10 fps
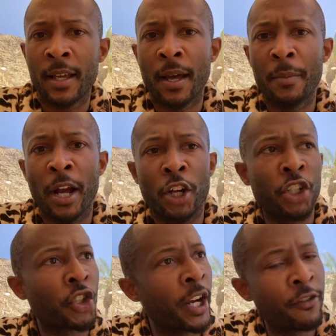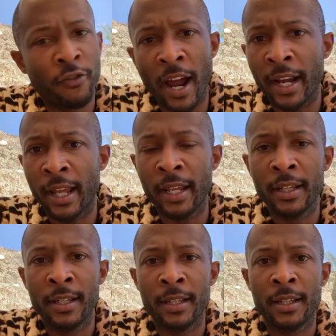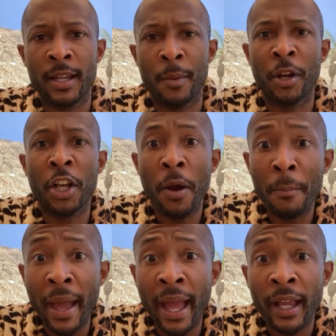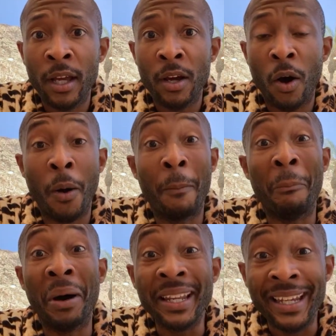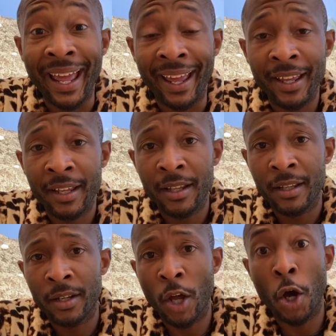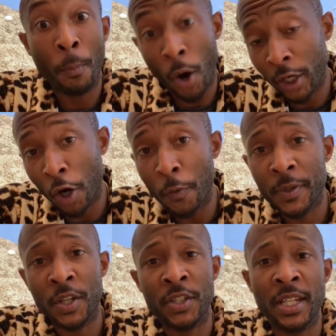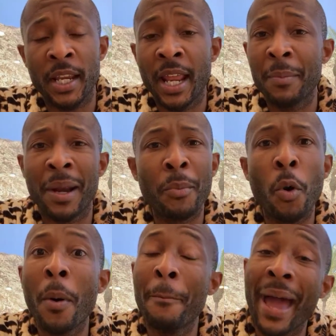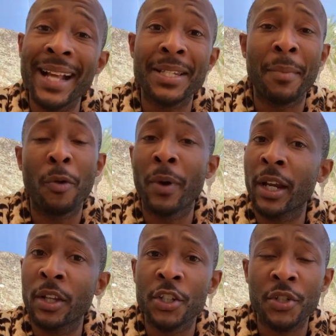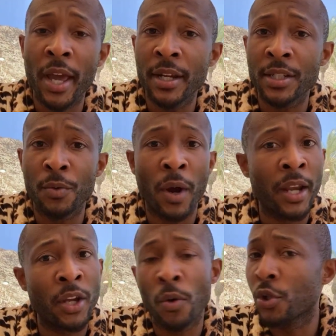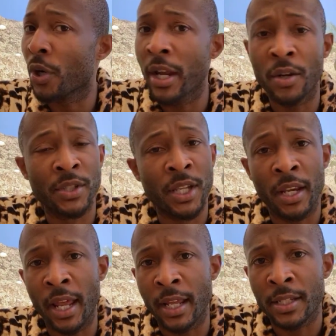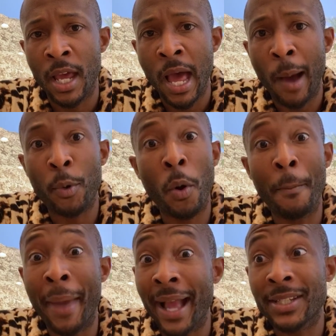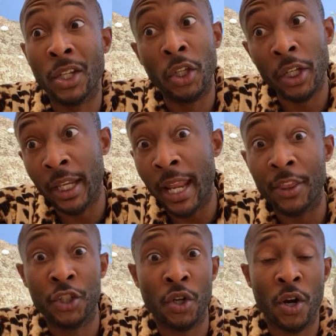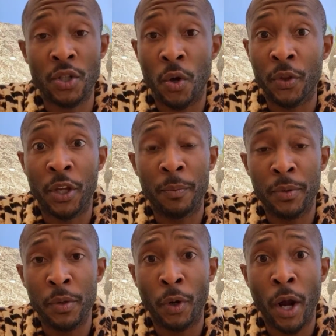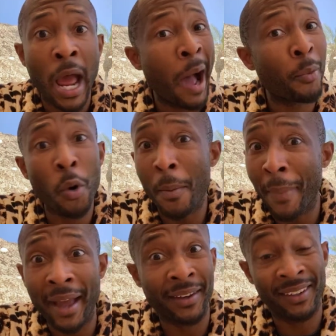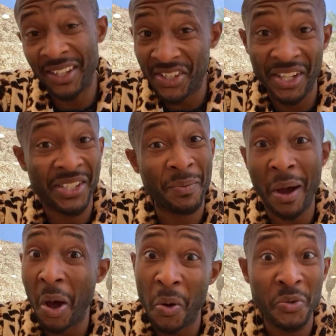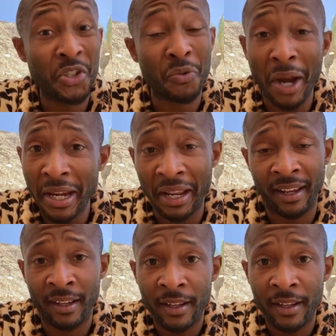I'm not going to trade Friday. I'm going to come back on Monday. The market opens on Sunday, but I'm going back to my regular strategy where I don't trade on Sundays. I'm going back to looking at the charts on the computer. I'm going back to listening to my own training.